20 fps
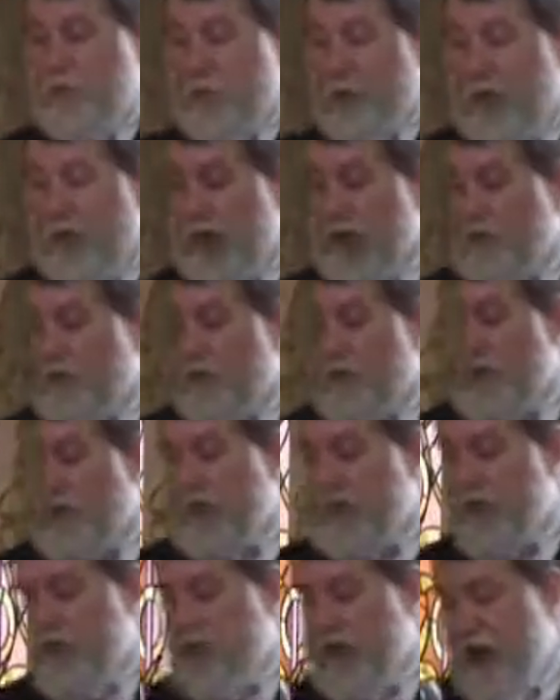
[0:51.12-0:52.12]
we have
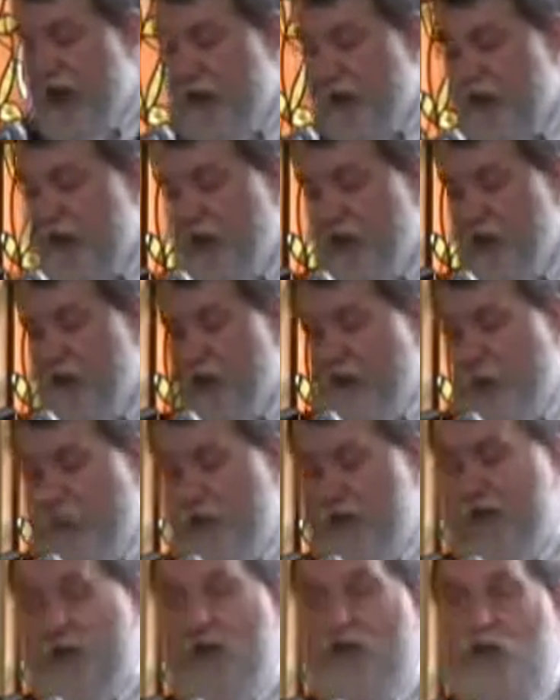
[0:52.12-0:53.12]
to connect
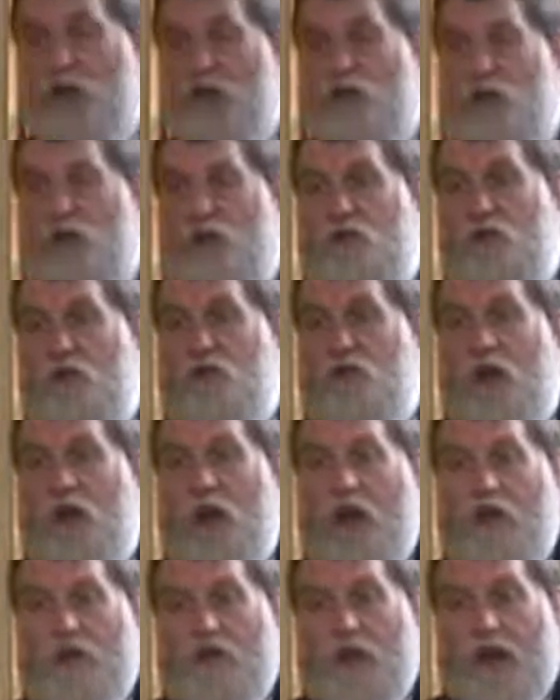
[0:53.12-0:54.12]
with the issues
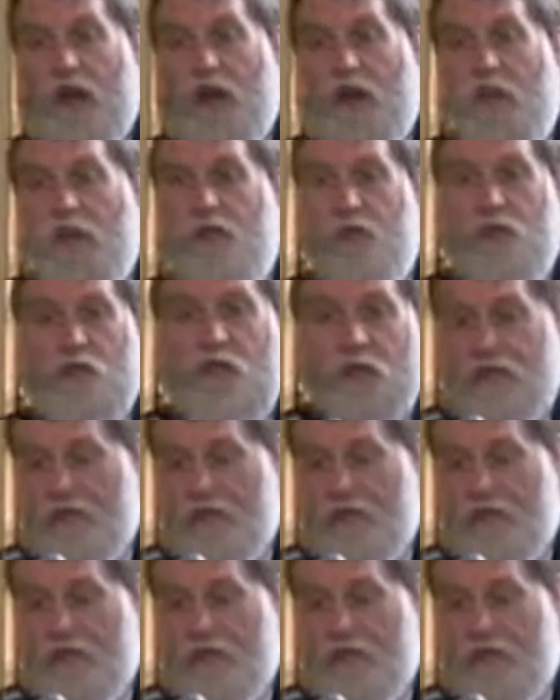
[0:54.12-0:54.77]
of caring for